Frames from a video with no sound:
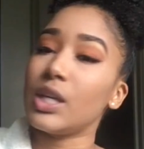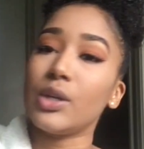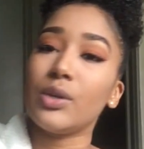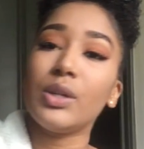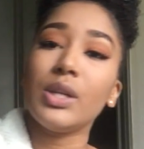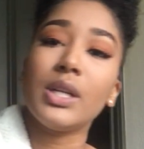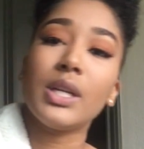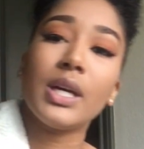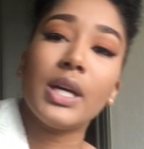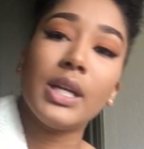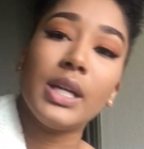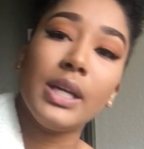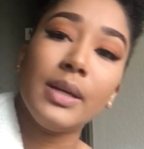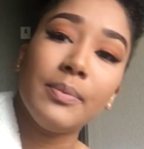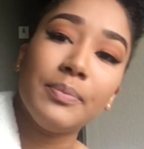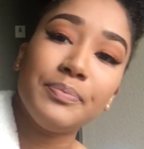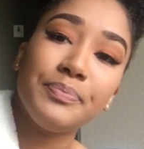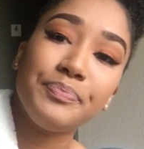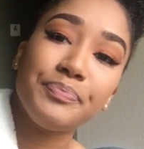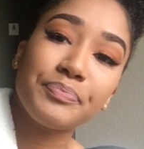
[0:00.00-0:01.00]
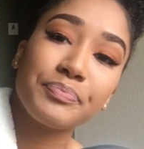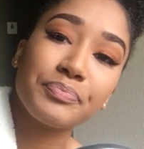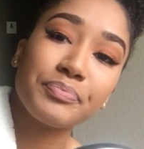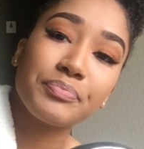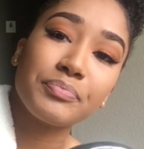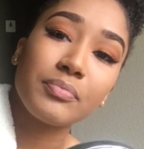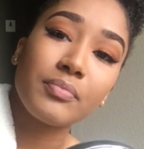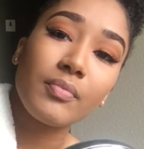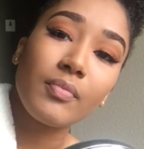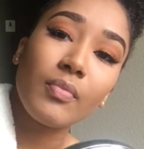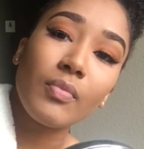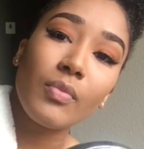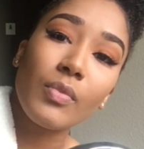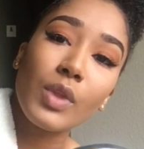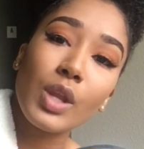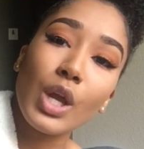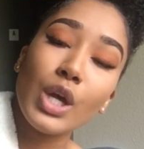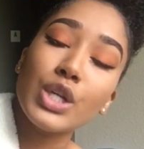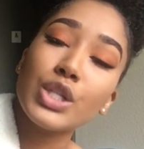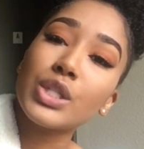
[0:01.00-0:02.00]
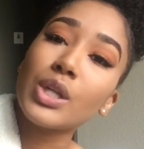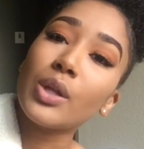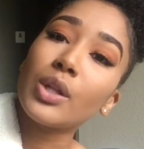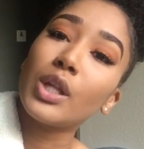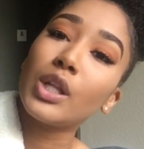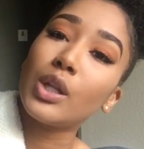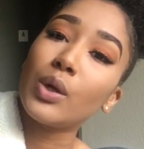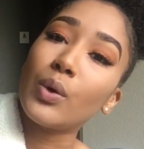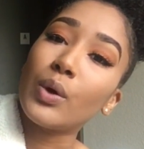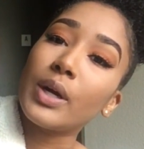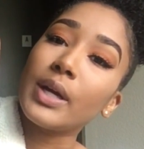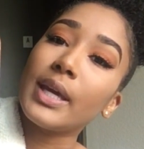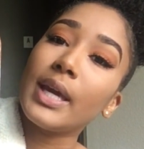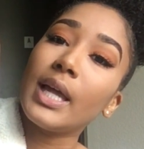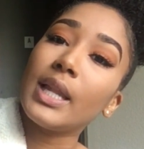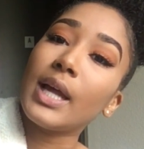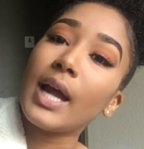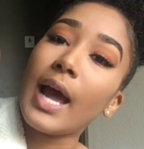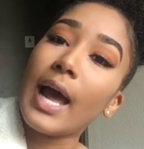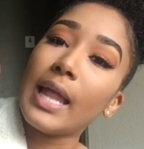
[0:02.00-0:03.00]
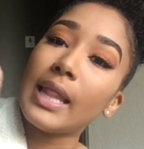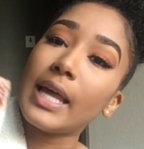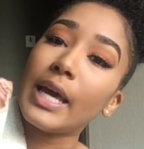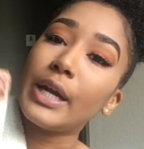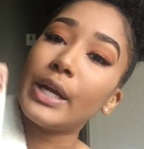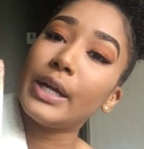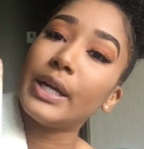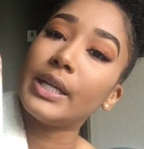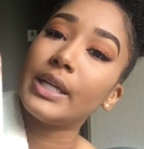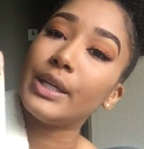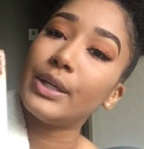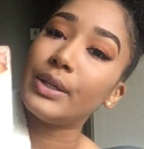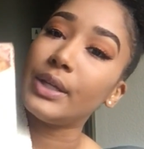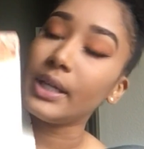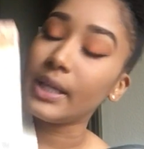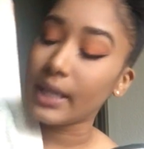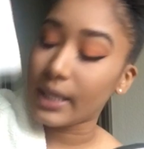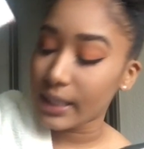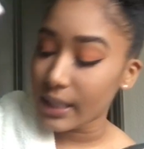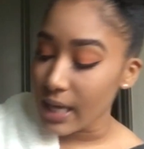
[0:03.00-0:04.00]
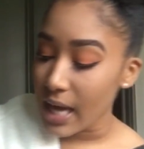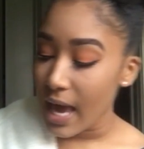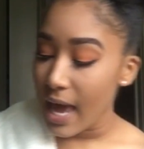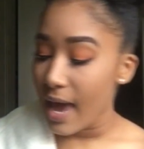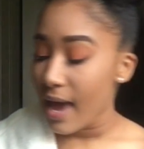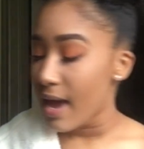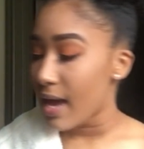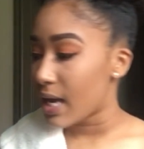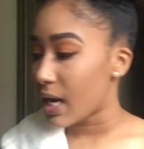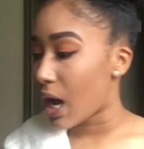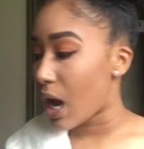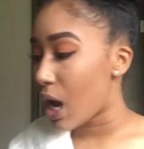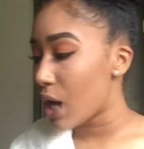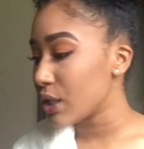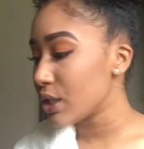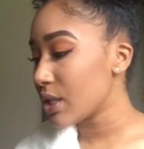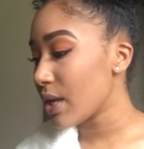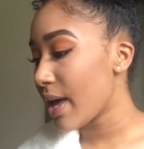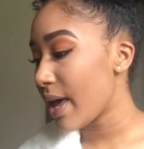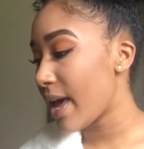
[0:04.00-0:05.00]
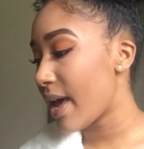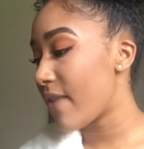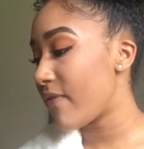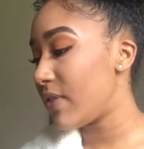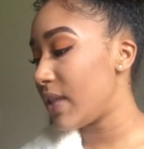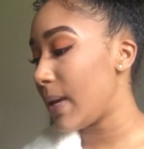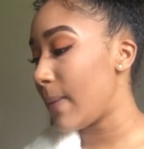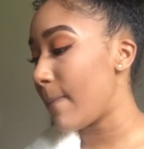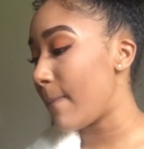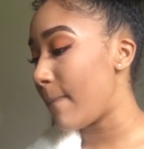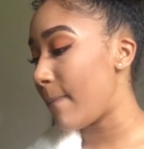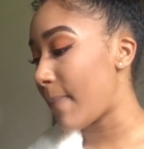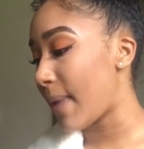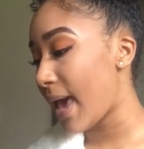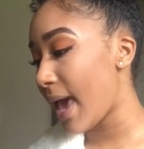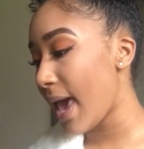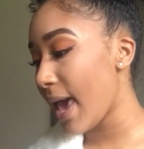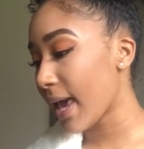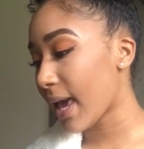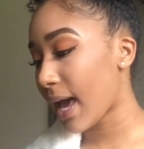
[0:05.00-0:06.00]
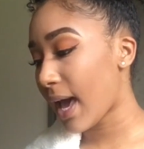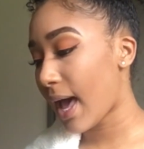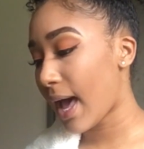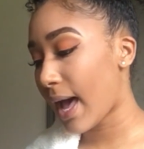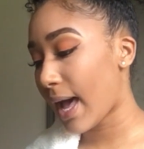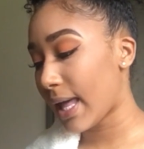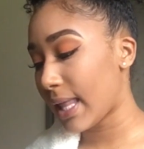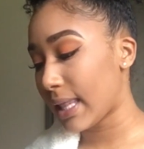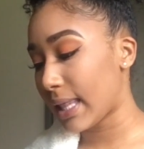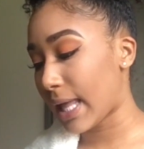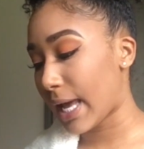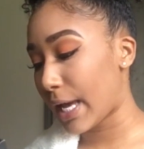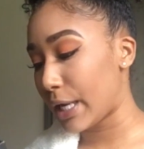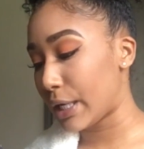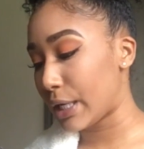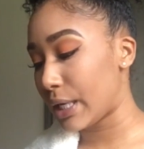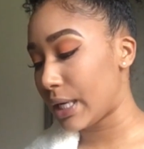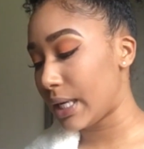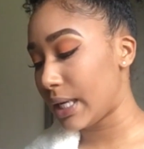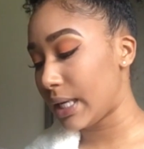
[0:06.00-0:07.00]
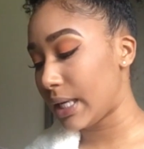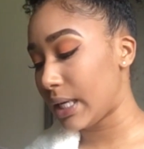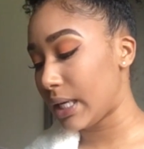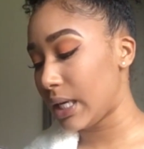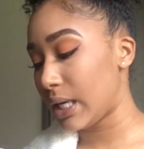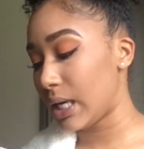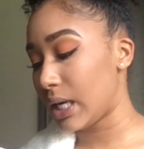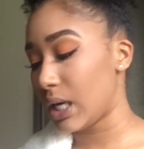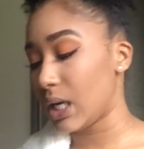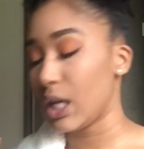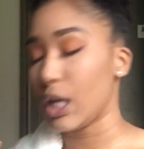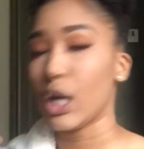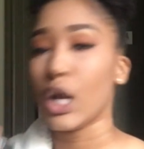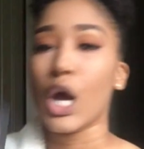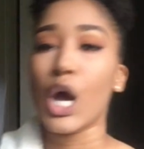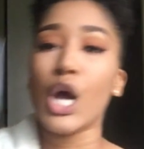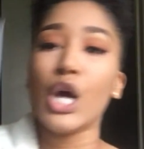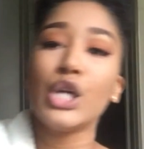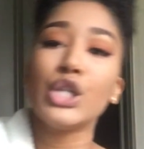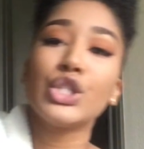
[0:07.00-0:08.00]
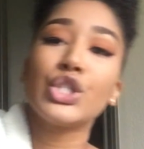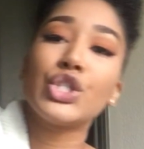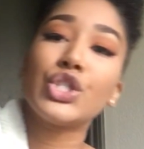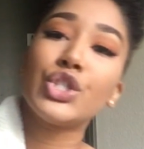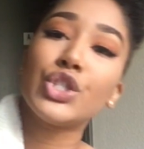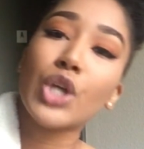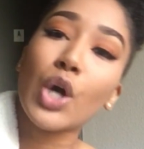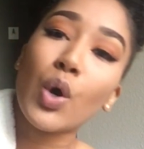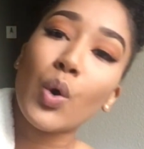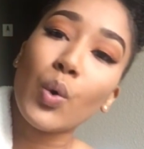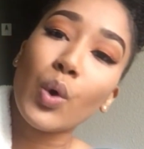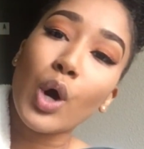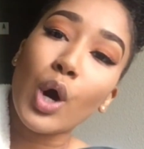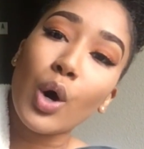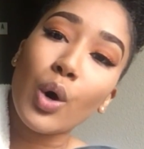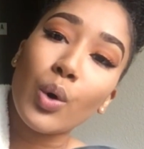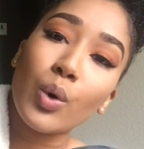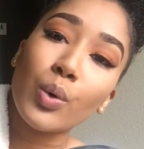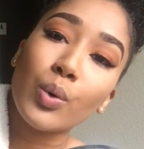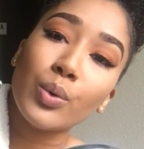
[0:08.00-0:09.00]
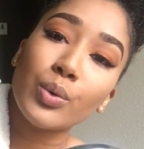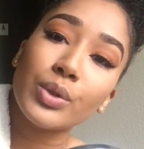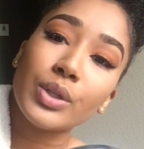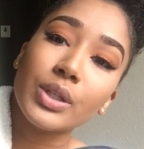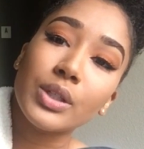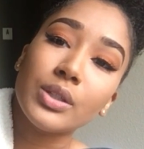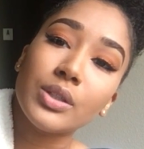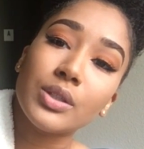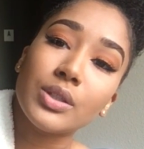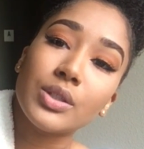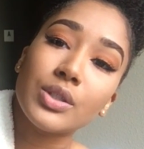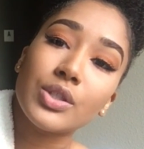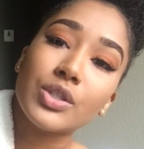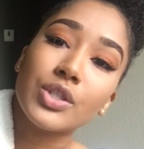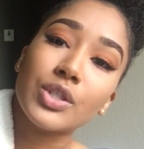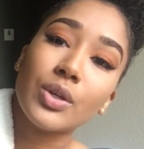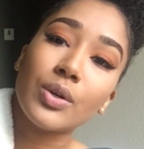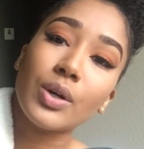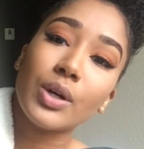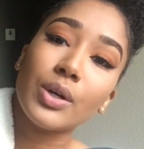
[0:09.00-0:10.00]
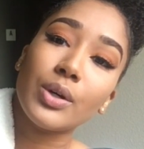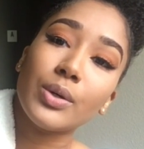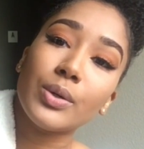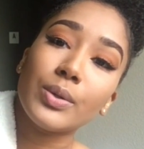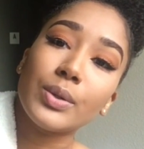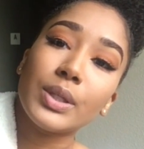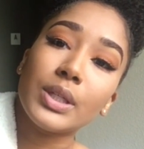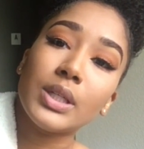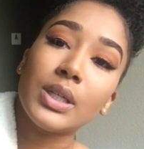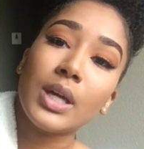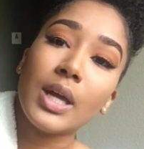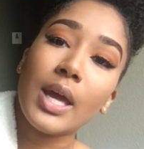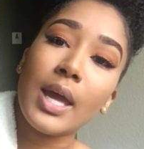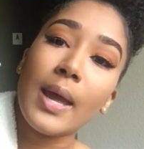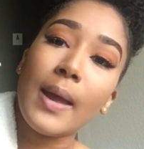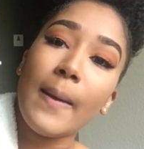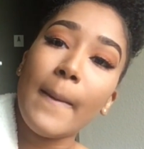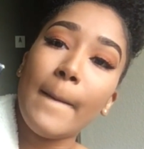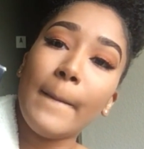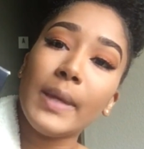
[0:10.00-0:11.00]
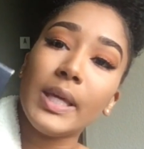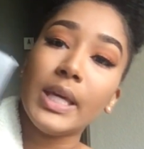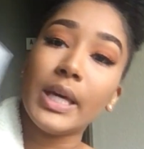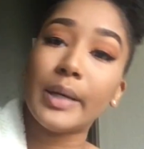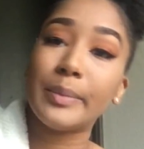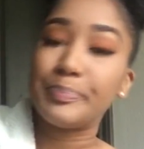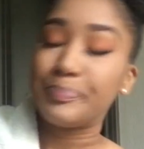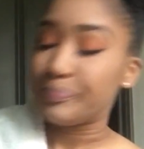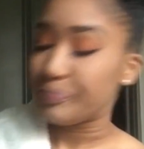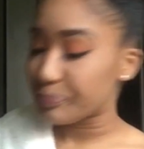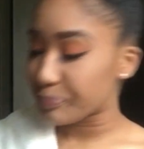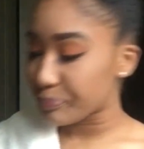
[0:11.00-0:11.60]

Gilded Honey. So the Laura Geller highlighter in Gilded Honey. And I also have the MAC highlighter in Show Gold. Show Gold. Yeah.